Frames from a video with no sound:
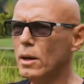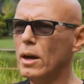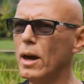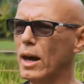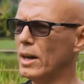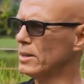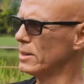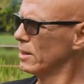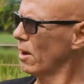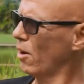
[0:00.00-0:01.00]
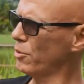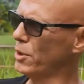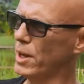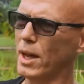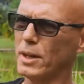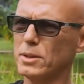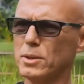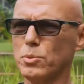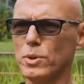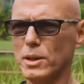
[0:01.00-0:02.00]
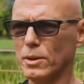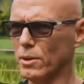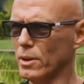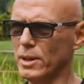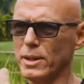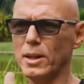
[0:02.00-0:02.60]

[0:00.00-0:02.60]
and after that we leaned